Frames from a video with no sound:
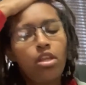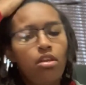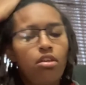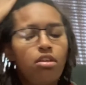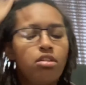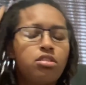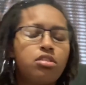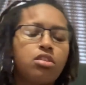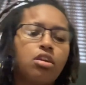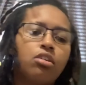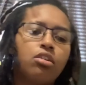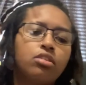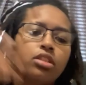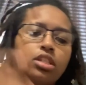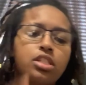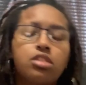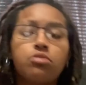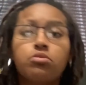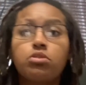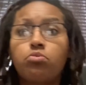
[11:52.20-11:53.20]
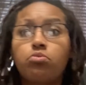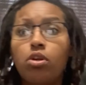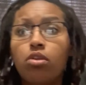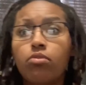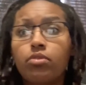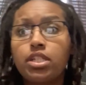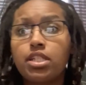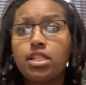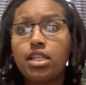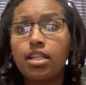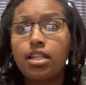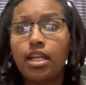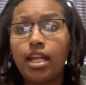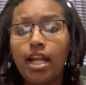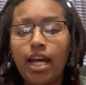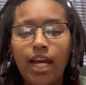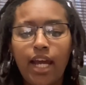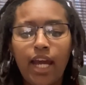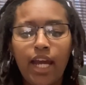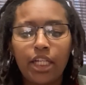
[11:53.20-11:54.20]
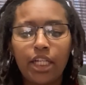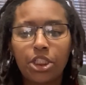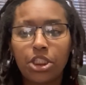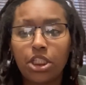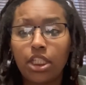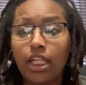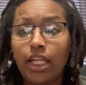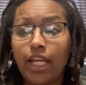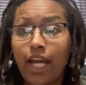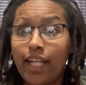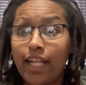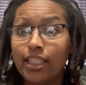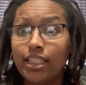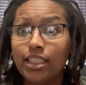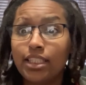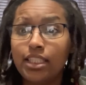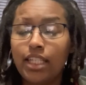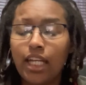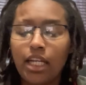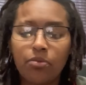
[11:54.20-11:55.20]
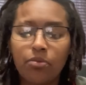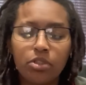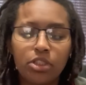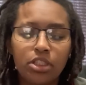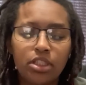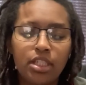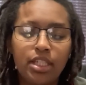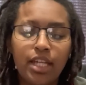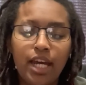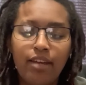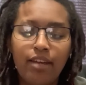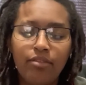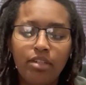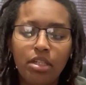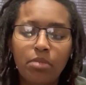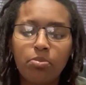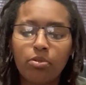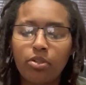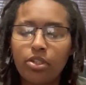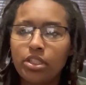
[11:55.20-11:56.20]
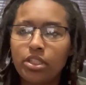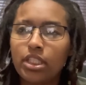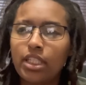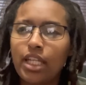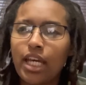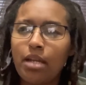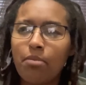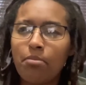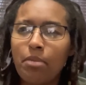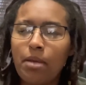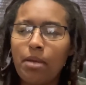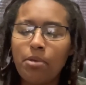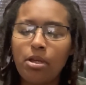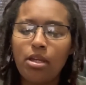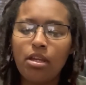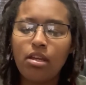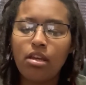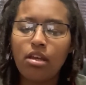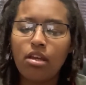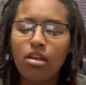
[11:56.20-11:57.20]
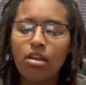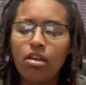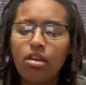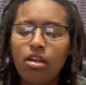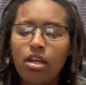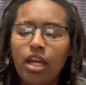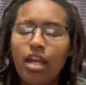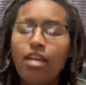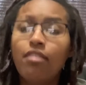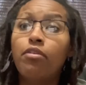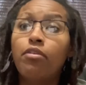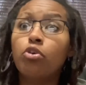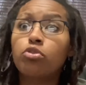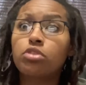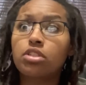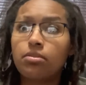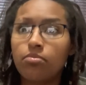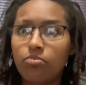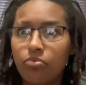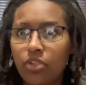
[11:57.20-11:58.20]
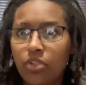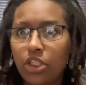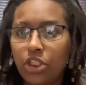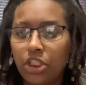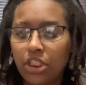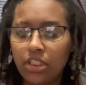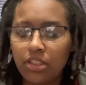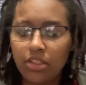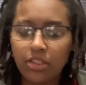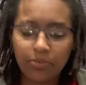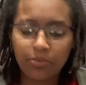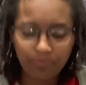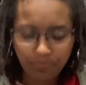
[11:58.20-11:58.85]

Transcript: So this was one reason that I actually got this deck, was to dive deeper into that and maybe invoke some visions.